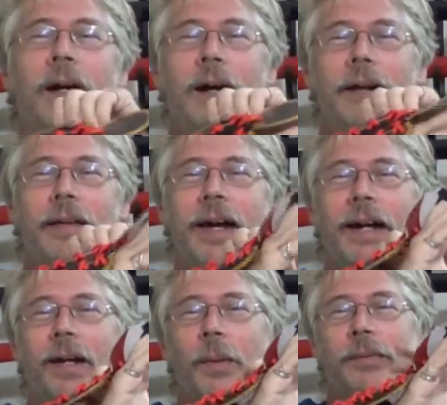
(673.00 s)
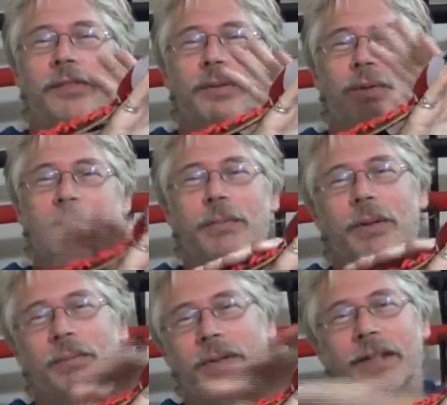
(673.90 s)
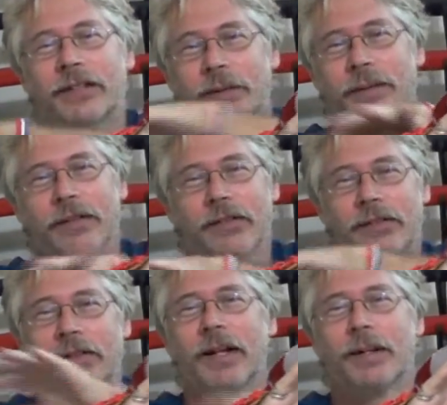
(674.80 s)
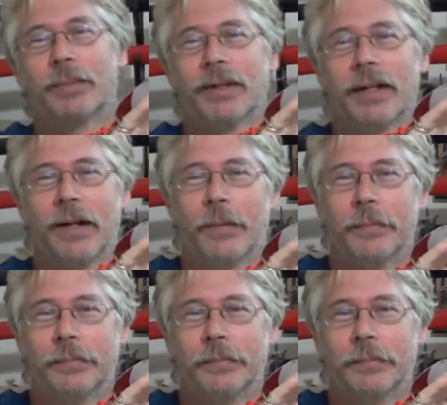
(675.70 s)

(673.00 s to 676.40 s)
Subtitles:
and that helps to keep it in place so it doesn't slide up and down.